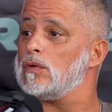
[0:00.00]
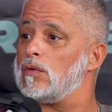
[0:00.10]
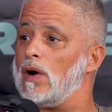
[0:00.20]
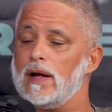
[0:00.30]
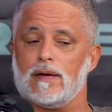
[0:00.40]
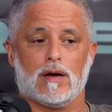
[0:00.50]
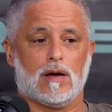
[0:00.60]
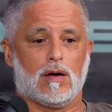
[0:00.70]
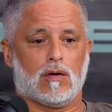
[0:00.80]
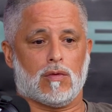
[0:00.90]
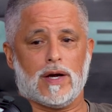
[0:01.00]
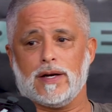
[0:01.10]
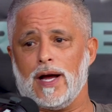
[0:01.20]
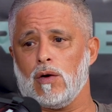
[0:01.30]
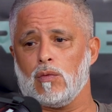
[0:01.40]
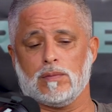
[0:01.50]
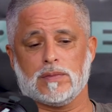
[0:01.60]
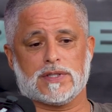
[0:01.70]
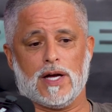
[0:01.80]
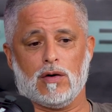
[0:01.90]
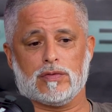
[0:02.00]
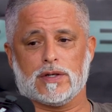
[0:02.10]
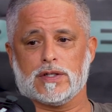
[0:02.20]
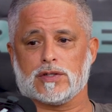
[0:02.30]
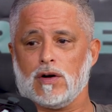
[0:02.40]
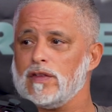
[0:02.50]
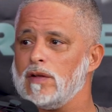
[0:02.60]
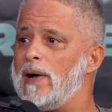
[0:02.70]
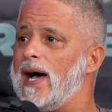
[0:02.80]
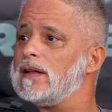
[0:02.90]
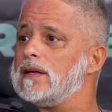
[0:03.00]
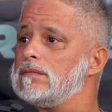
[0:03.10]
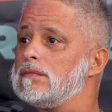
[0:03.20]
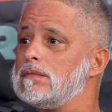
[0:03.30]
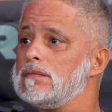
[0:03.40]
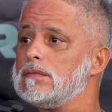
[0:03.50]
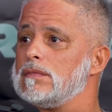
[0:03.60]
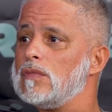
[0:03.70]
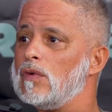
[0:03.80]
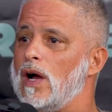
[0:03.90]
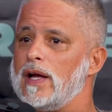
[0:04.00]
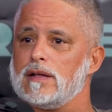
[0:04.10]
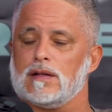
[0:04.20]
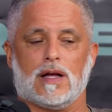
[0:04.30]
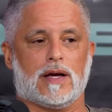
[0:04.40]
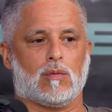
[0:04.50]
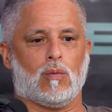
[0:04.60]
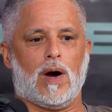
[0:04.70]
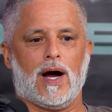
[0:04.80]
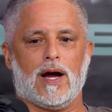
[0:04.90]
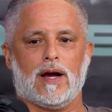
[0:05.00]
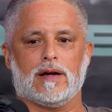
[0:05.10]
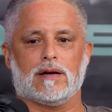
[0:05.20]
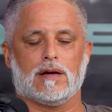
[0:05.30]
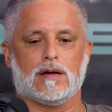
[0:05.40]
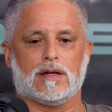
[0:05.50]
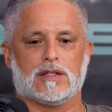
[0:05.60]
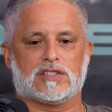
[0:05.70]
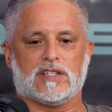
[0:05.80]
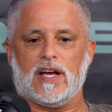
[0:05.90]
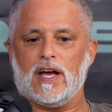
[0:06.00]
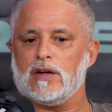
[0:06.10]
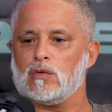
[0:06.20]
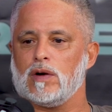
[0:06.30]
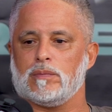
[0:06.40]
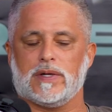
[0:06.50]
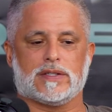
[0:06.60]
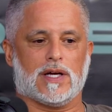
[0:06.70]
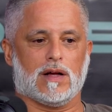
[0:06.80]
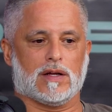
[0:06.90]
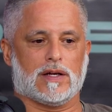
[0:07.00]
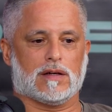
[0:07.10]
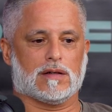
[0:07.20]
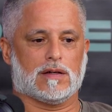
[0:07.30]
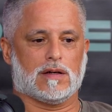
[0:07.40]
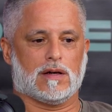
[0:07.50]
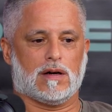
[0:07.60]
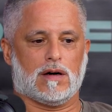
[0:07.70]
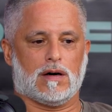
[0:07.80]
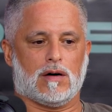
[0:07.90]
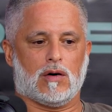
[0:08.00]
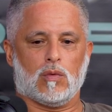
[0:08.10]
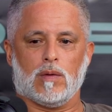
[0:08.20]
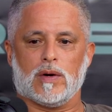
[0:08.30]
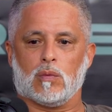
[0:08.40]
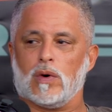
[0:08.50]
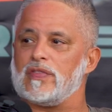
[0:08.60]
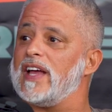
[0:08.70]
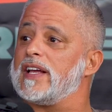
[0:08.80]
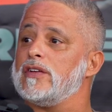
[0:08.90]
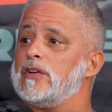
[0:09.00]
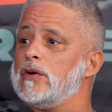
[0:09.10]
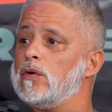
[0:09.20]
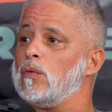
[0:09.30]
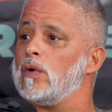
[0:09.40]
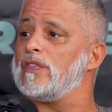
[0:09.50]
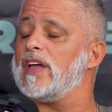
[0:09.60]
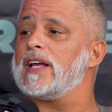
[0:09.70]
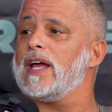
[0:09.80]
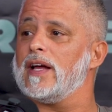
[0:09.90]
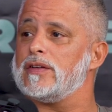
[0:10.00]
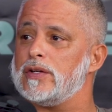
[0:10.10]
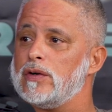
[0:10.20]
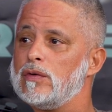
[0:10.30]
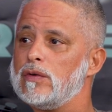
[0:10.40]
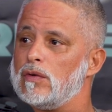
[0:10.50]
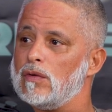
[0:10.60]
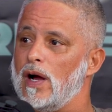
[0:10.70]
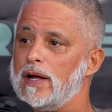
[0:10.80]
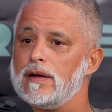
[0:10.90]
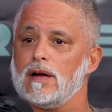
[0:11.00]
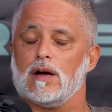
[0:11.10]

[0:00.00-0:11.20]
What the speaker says: right? Right now, women's health is on the ballot, right? Like, why should anyone be telling a woman what they can do and what they can't do, right?